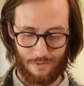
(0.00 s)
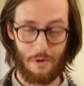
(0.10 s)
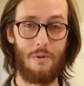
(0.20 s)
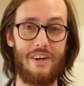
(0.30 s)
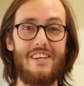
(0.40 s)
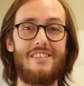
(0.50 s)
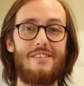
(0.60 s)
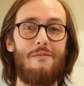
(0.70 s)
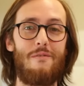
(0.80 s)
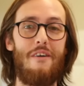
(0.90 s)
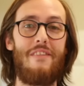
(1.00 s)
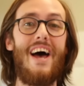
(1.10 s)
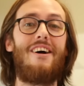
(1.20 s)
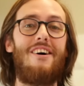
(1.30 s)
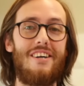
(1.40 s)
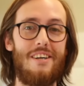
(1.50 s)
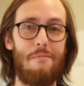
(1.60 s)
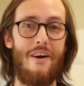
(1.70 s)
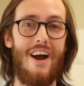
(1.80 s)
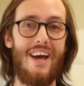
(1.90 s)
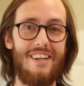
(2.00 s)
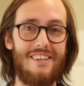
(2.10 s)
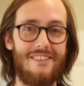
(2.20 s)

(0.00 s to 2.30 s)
Four more years of, of that hunk, am I right?